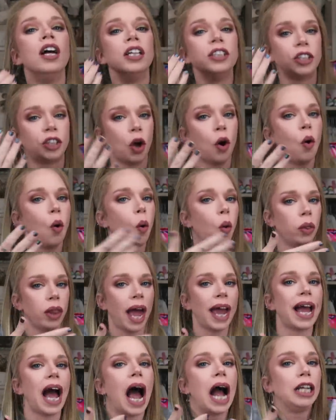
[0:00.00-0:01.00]
So
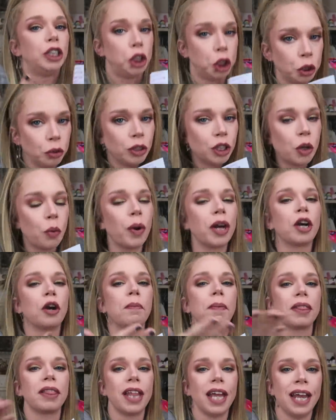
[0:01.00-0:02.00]
like I choose the winner,
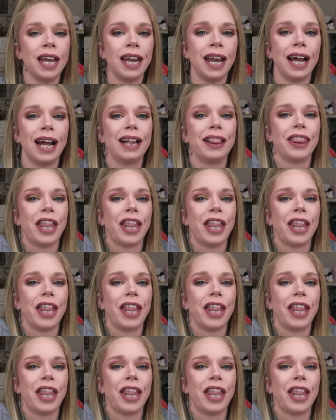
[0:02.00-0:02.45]
but then